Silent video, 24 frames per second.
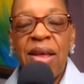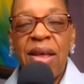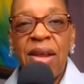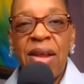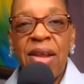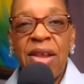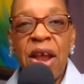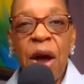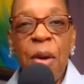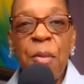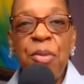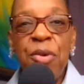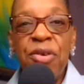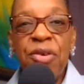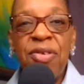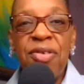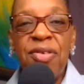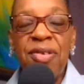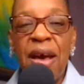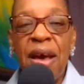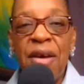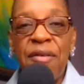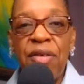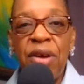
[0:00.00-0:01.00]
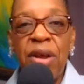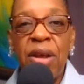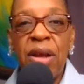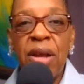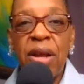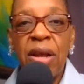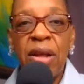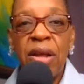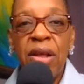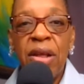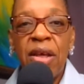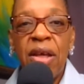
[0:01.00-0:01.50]
number
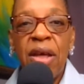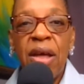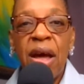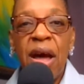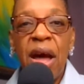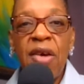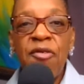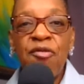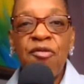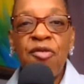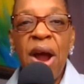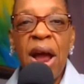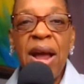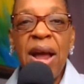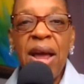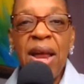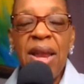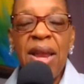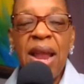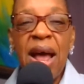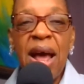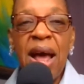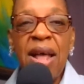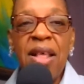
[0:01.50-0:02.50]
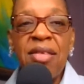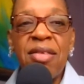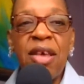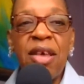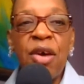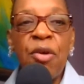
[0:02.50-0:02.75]
7, recognize